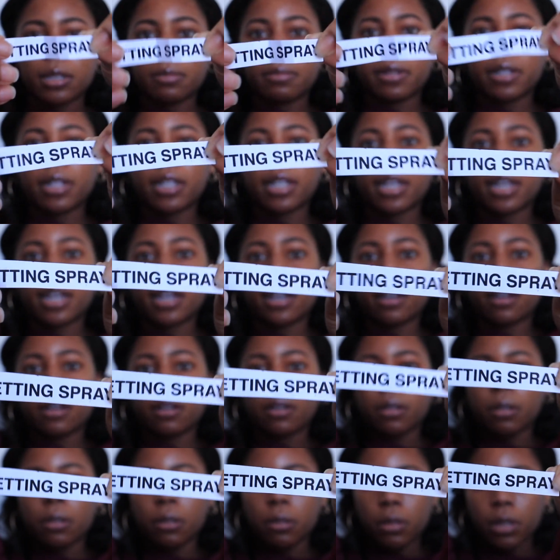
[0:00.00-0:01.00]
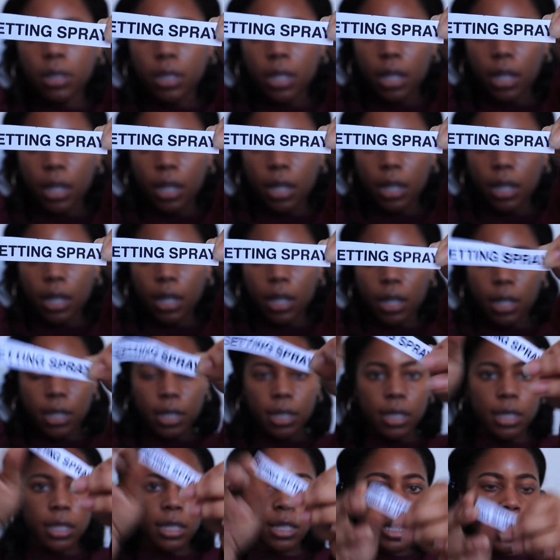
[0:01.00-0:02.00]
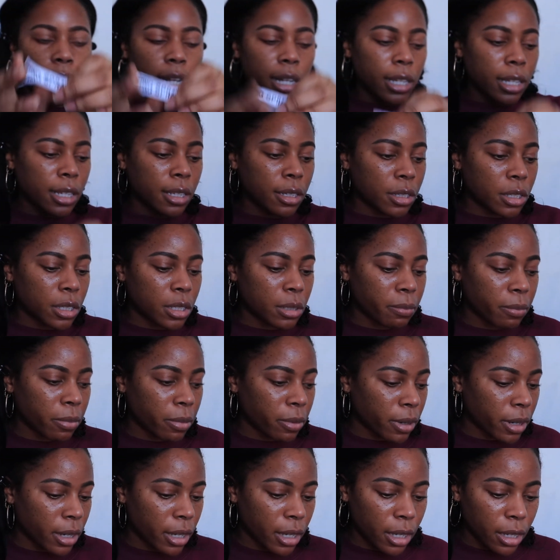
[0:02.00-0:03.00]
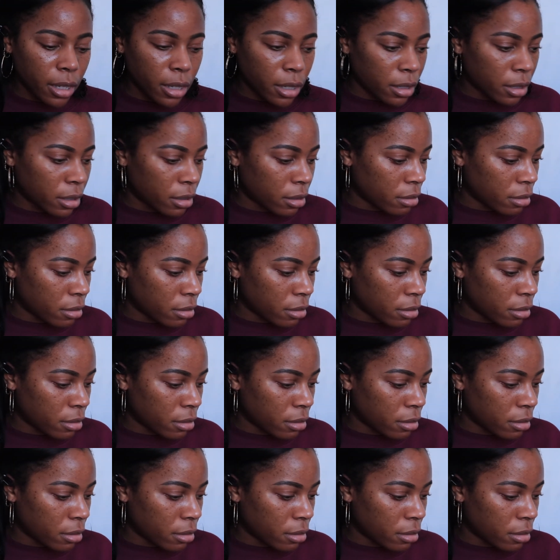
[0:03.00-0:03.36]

pick out a setting spray.